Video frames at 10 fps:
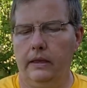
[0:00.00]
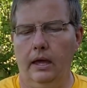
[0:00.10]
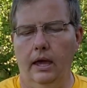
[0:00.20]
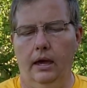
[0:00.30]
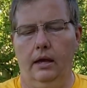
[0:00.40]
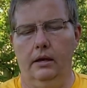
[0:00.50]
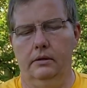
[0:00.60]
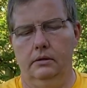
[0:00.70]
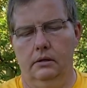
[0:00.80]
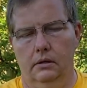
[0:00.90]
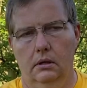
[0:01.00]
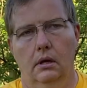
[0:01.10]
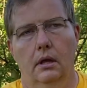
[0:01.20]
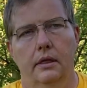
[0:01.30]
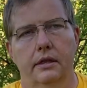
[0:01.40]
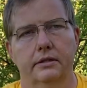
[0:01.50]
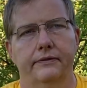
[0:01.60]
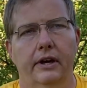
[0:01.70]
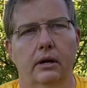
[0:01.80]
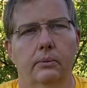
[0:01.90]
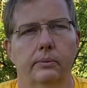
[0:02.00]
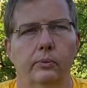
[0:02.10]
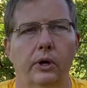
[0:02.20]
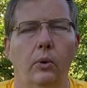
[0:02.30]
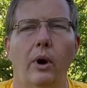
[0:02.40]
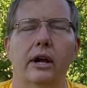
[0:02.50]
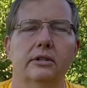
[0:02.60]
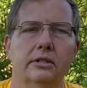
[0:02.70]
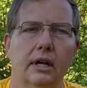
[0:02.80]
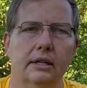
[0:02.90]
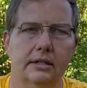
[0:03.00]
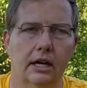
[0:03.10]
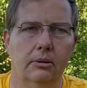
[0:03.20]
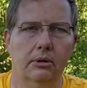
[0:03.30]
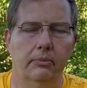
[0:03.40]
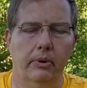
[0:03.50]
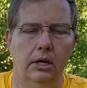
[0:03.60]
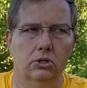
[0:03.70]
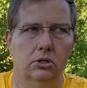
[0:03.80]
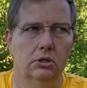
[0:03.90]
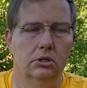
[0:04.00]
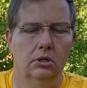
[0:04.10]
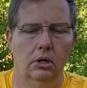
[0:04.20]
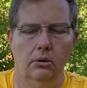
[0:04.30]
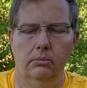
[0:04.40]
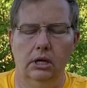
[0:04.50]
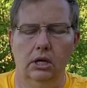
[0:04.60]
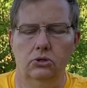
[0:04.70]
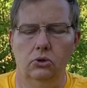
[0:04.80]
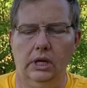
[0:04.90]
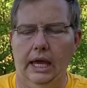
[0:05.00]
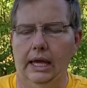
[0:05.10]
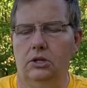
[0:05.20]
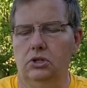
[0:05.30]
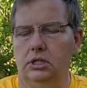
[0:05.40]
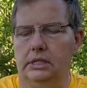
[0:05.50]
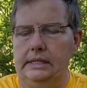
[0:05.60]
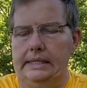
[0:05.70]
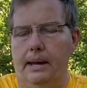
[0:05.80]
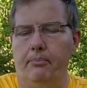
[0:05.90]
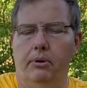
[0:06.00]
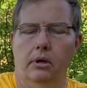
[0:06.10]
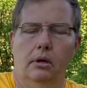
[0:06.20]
and this fire requires a tiny bit of patience because you can't just dump